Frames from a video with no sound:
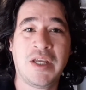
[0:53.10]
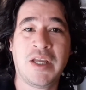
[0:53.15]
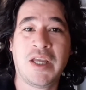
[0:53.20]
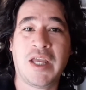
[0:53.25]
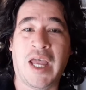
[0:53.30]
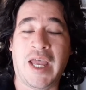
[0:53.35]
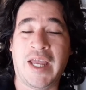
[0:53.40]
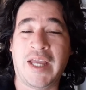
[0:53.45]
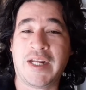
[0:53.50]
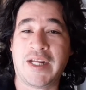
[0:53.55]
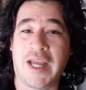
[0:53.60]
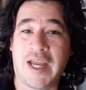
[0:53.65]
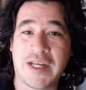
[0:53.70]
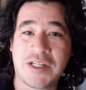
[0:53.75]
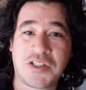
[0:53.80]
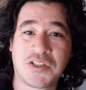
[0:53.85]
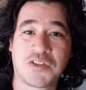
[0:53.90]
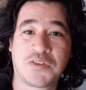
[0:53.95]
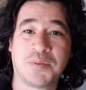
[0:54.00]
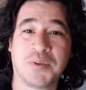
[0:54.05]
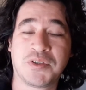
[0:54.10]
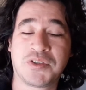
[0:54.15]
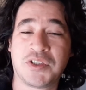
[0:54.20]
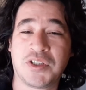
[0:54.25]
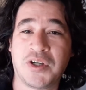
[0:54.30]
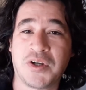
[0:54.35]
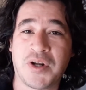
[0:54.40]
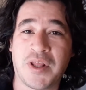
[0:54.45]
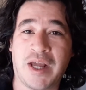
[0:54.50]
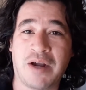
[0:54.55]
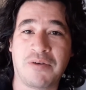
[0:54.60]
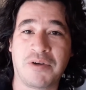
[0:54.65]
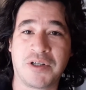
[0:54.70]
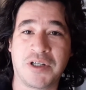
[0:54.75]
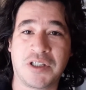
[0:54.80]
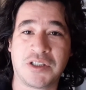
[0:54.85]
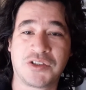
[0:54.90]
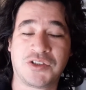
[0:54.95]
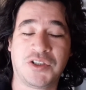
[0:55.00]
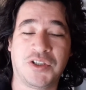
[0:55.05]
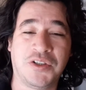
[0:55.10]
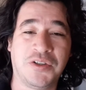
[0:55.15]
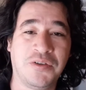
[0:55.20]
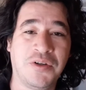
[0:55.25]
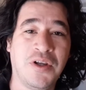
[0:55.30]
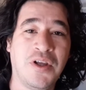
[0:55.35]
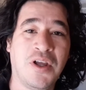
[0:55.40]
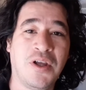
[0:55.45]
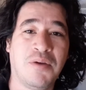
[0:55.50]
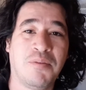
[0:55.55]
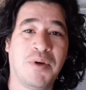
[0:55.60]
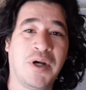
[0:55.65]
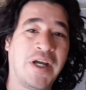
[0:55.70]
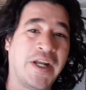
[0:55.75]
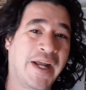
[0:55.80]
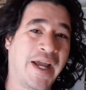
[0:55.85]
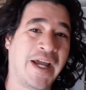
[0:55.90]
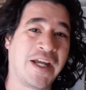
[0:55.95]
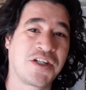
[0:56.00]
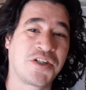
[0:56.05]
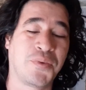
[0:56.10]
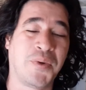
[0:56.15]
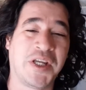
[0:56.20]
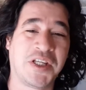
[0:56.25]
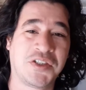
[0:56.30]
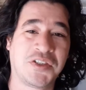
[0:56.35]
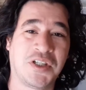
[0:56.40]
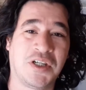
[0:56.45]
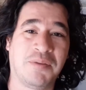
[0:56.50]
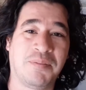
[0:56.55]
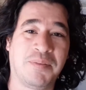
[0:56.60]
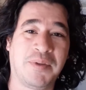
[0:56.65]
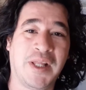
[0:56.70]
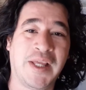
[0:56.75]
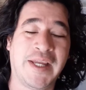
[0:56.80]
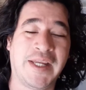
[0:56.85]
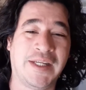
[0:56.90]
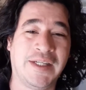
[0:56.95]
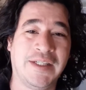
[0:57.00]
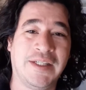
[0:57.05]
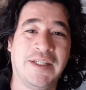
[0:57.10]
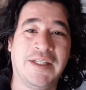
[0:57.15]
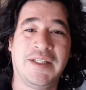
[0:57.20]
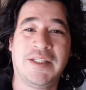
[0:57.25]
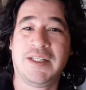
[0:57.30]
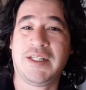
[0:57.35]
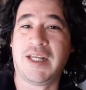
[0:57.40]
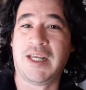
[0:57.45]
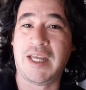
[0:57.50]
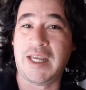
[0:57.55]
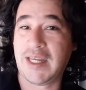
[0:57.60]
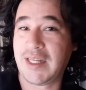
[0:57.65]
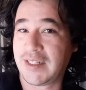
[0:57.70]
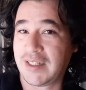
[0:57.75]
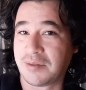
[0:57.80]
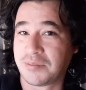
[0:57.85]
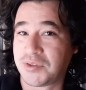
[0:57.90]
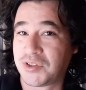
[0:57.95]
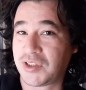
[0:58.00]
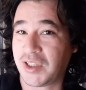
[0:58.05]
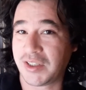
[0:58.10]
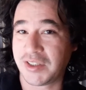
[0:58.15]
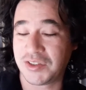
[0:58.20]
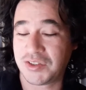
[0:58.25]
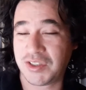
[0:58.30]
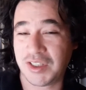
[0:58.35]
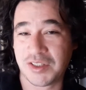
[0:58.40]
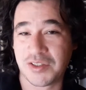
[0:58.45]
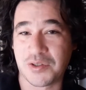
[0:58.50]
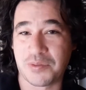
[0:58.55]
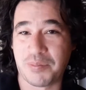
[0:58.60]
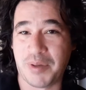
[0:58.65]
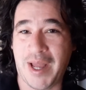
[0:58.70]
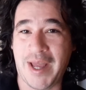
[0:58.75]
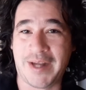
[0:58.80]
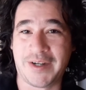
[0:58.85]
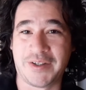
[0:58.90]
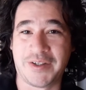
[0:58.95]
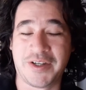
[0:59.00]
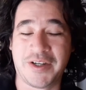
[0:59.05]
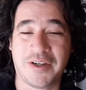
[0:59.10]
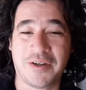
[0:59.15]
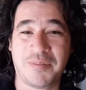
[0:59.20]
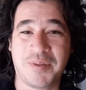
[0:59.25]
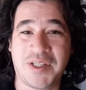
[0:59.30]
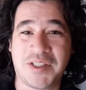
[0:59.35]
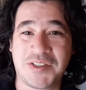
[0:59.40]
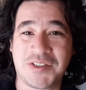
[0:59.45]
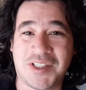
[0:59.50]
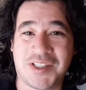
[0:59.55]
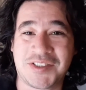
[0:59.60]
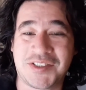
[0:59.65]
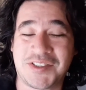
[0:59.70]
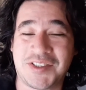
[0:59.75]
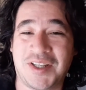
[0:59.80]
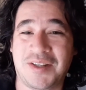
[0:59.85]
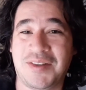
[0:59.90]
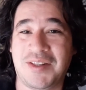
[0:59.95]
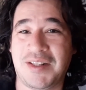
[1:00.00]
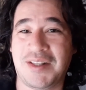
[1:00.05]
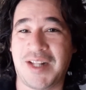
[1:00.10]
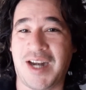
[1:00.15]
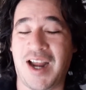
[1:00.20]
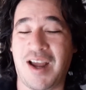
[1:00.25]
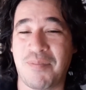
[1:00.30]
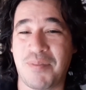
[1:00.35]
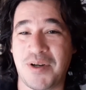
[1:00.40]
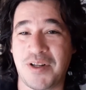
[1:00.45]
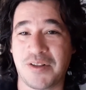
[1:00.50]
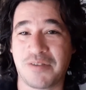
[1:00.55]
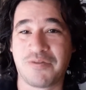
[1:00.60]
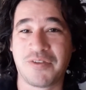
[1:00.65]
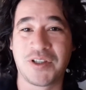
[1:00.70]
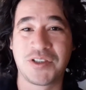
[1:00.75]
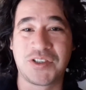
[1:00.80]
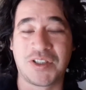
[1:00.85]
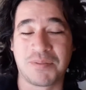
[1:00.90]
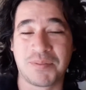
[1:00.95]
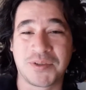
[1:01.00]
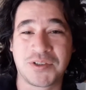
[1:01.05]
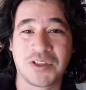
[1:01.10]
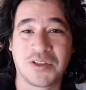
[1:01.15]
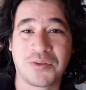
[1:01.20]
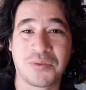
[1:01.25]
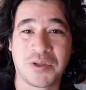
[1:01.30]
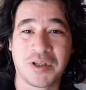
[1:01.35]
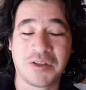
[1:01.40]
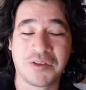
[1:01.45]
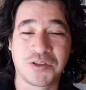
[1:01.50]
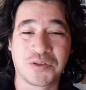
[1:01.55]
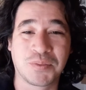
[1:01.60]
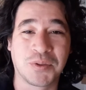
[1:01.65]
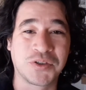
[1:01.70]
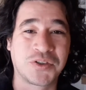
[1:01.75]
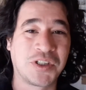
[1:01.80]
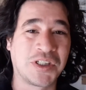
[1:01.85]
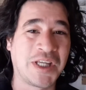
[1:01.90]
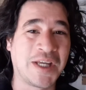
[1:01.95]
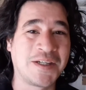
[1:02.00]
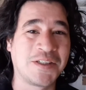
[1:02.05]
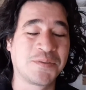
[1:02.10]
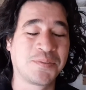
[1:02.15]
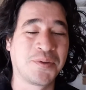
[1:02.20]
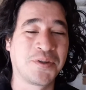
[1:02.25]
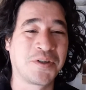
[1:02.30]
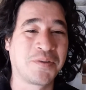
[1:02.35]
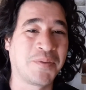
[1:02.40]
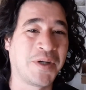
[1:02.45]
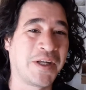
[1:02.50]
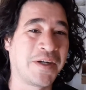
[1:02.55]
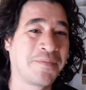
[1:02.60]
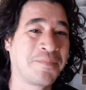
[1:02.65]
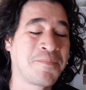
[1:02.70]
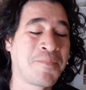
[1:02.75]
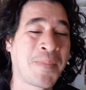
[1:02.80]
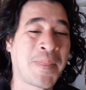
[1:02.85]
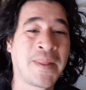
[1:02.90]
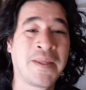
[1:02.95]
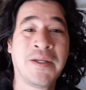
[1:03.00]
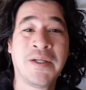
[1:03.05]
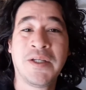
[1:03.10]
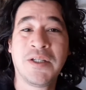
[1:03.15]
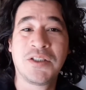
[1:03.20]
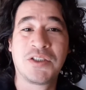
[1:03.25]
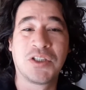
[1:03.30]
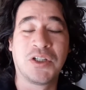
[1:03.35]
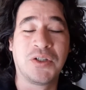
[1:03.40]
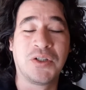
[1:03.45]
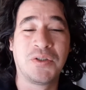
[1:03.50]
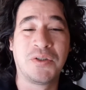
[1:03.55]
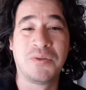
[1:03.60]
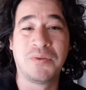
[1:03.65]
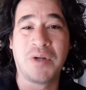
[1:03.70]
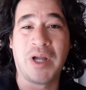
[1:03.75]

And Ash is supposed to go to that one also. But Ash wakes up late. And I'm starting to see a little pattern here because that's the same thing that happened in the first episode where he was supposed to get his Pokemon. So